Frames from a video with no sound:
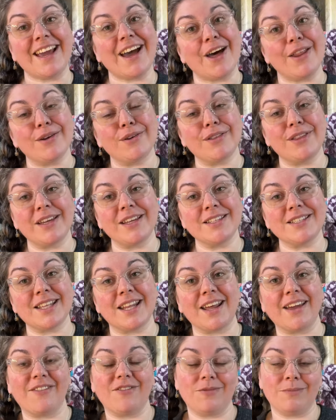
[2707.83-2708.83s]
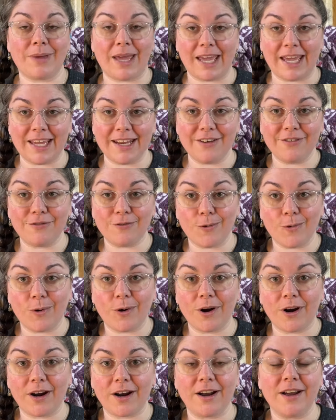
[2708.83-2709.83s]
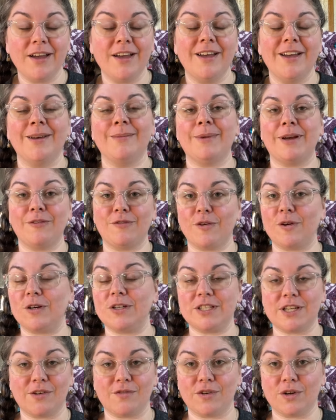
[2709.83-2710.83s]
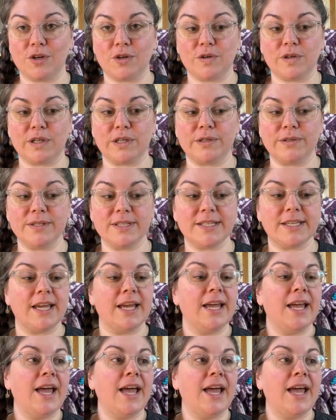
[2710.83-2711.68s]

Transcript: other things that I've made for my first ever cruise.